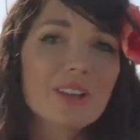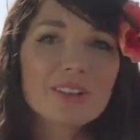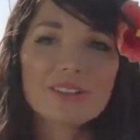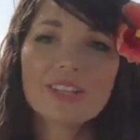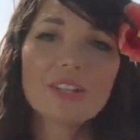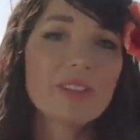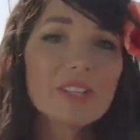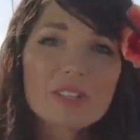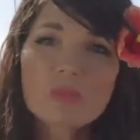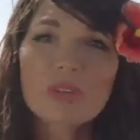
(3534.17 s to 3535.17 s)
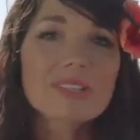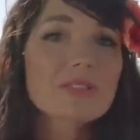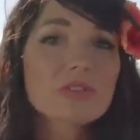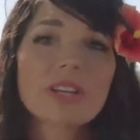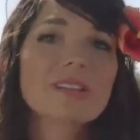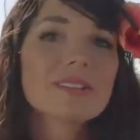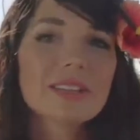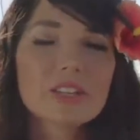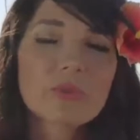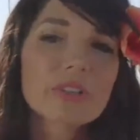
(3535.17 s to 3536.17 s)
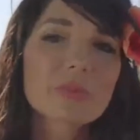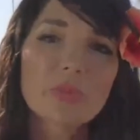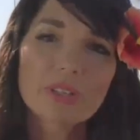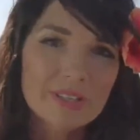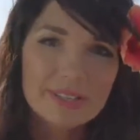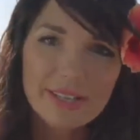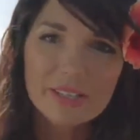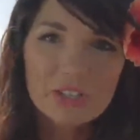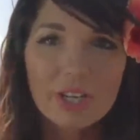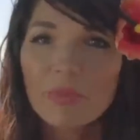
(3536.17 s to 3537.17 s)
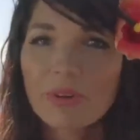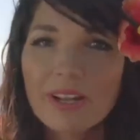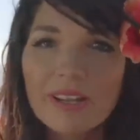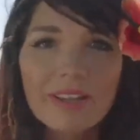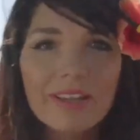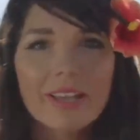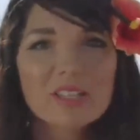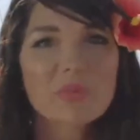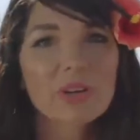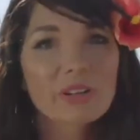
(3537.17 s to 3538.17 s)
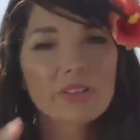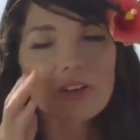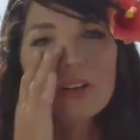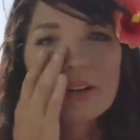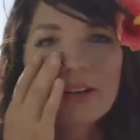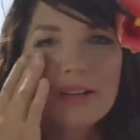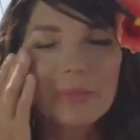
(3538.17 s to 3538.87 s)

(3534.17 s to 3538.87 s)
You know, they just want to train. They just want to sprint to stay in shape, right? As part of their um,